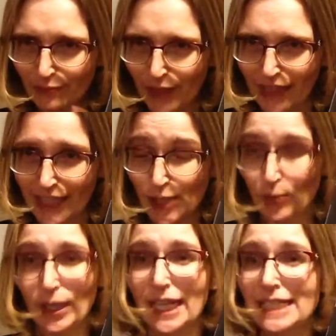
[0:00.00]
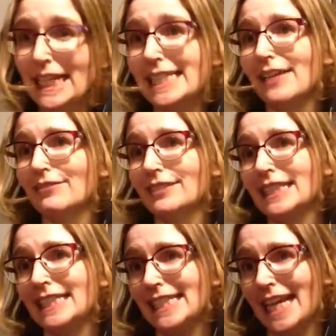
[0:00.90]
this weekend, I
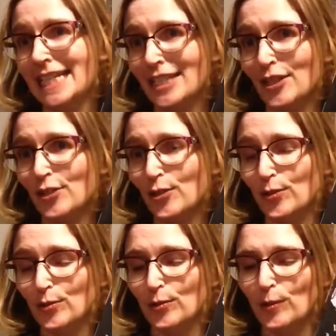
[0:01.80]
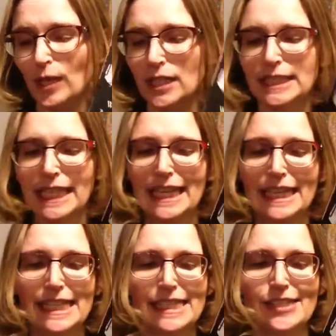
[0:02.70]
definitely intend to get
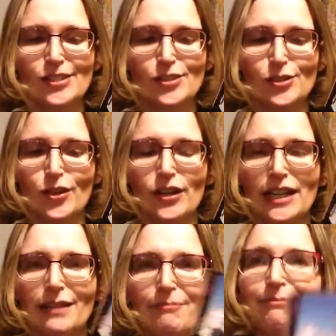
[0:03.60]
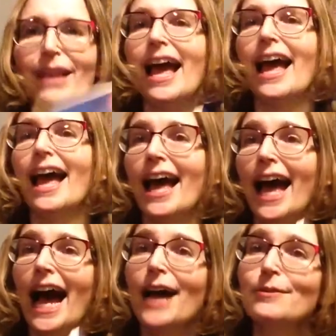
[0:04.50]
this started.
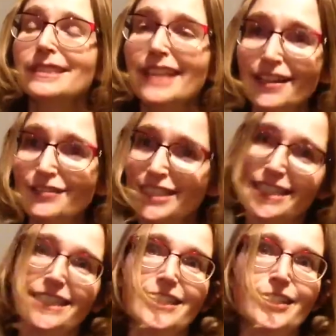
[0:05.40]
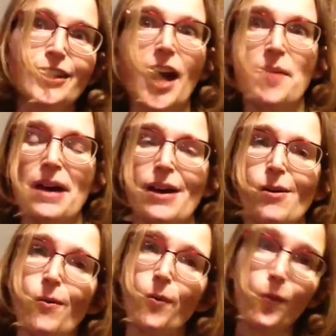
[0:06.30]
I would love to hear
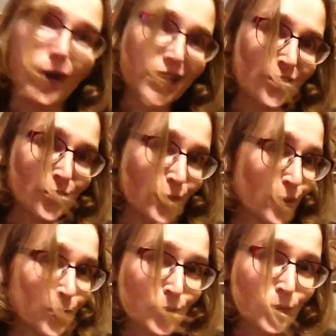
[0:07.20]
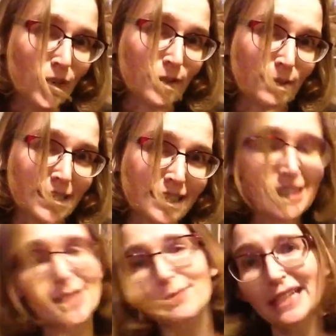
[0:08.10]
about what you are reading
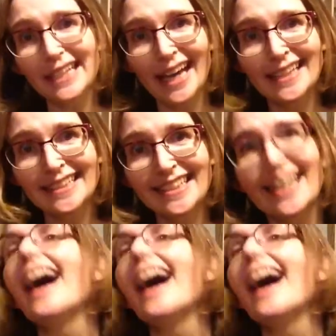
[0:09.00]
this weekend,